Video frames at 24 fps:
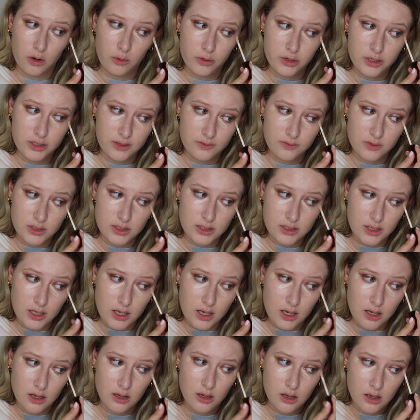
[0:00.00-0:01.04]
We just have to
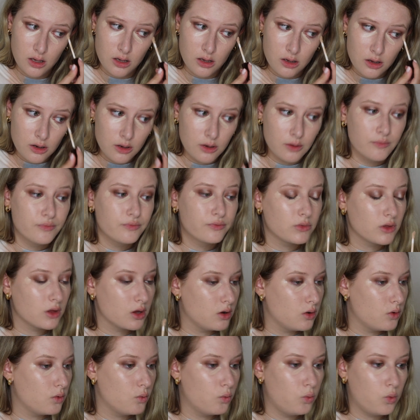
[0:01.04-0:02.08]
see
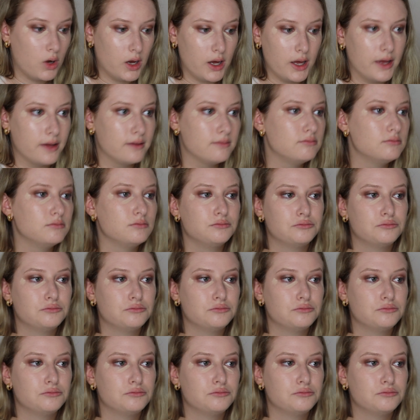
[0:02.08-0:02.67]
what